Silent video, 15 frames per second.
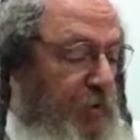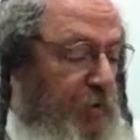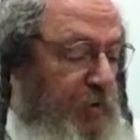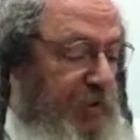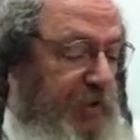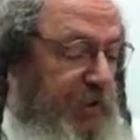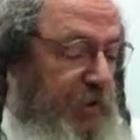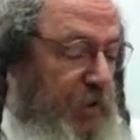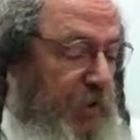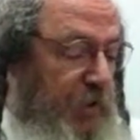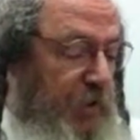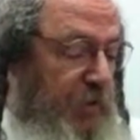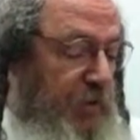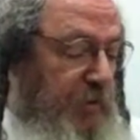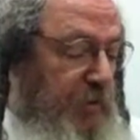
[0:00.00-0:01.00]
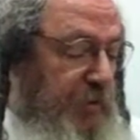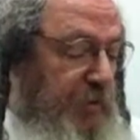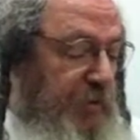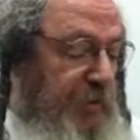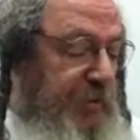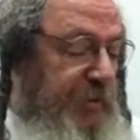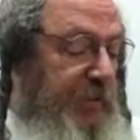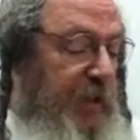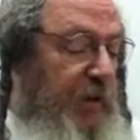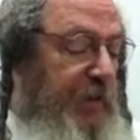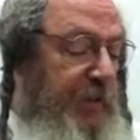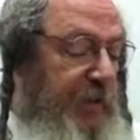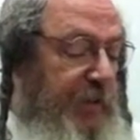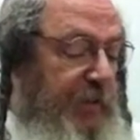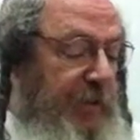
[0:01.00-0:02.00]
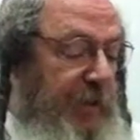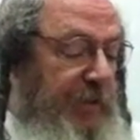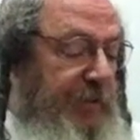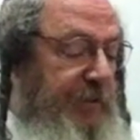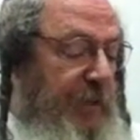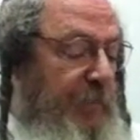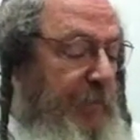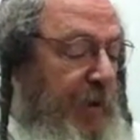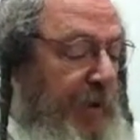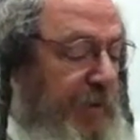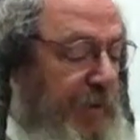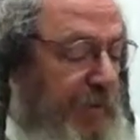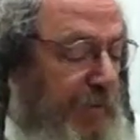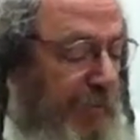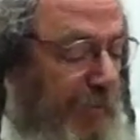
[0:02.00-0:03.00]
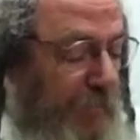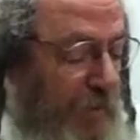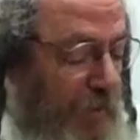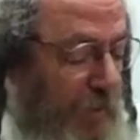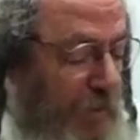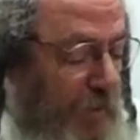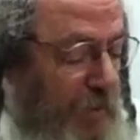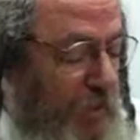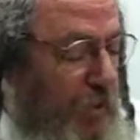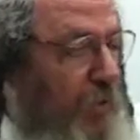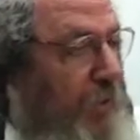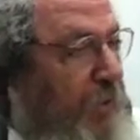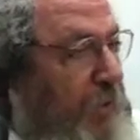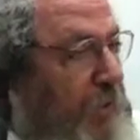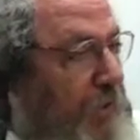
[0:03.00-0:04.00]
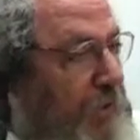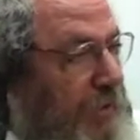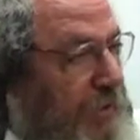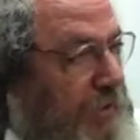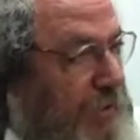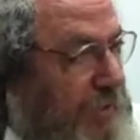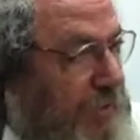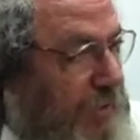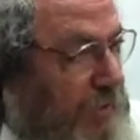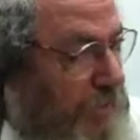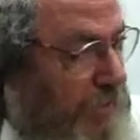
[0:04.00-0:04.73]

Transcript: to the sword, this is how you can take somebody who was